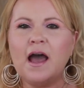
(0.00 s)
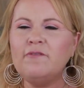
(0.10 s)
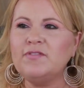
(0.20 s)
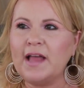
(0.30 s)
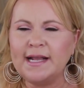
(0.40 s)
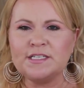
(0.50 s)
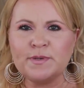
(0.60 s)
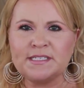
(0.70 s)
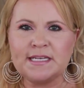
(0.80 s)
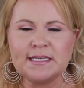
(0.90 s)
I've liked
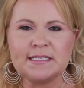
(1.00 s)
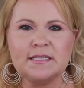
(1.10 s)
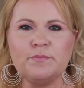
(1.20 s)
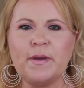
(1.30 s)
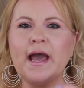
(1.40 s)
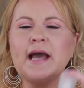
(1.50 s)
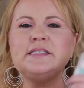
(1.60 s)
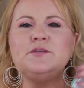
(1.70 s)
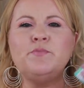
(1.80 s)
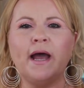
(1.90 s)
Batiste in the
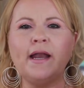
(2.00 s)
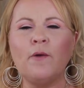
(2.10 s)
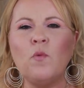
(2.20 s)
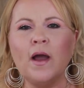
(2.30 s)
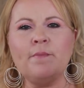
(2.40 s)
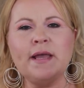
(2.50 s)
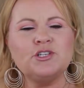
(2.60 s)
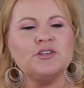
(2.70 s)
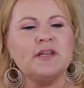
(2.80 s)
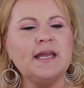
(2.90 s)
past, but I want to make
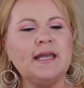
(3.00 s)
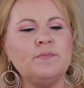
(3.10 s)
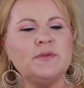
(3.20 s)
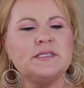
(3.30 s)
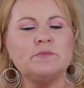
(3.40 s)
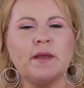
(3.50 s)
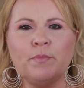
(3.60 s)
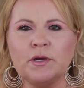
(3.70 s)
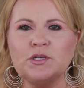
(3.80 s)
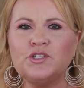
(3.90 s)
sure that I keep this in my
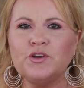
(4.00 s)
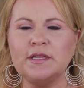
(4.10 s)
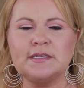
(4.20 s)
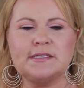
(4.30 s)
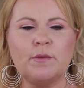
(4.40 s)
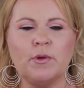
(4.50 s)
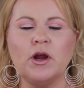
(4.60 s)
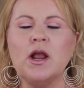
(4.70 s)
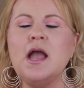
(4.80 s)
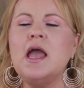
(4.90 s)
purse during the
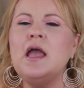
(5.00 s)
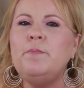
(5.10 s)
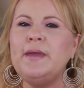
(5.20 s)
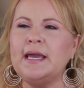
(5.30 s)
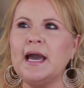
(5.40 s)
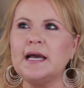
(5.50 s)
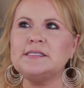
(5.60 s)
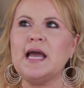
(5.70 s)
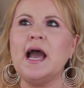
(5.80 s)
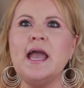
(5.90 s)
summer
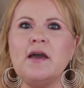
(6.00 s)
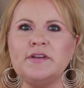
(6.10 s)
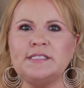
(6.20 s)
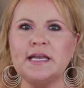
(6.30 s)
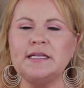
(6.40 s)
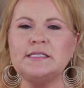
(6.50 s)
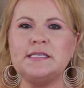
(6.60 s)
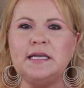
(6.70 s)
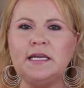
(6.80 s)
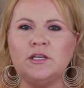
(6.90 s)
because I have a
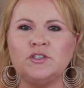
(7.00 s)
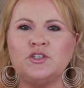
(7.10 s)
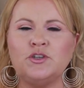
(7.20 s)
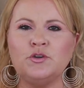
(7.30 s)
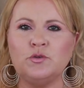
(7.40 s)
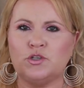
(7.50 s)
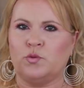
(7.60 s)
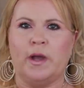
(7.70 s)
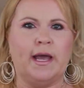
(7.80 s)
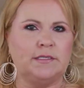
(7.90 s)
tendency to
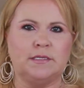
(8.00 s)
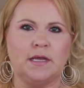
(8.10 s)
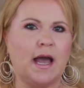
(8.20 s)
sweat.